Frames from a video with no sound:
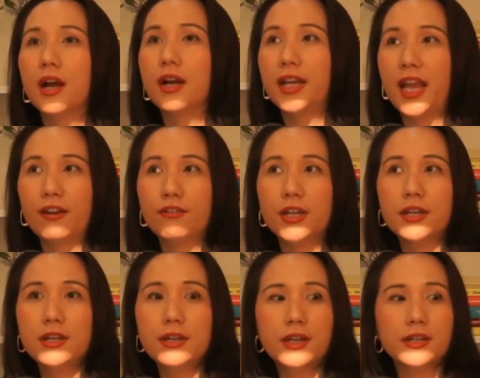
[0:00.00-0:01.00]

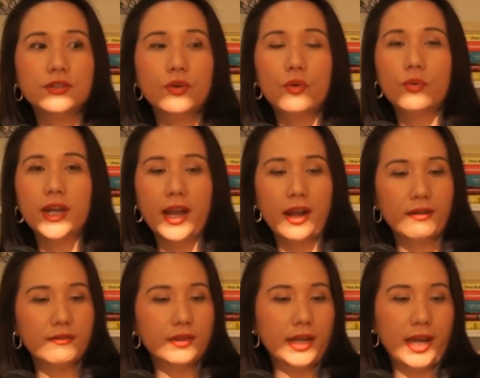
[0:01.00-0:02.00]
carry, it's always
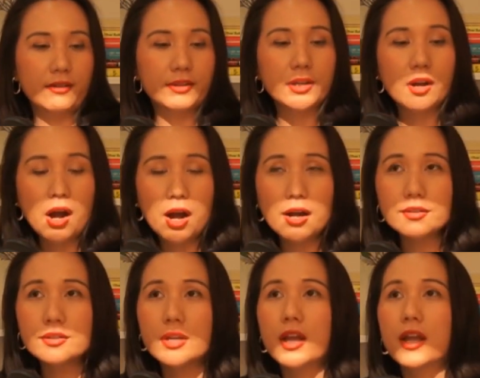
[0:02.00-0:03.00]
have a carry cost,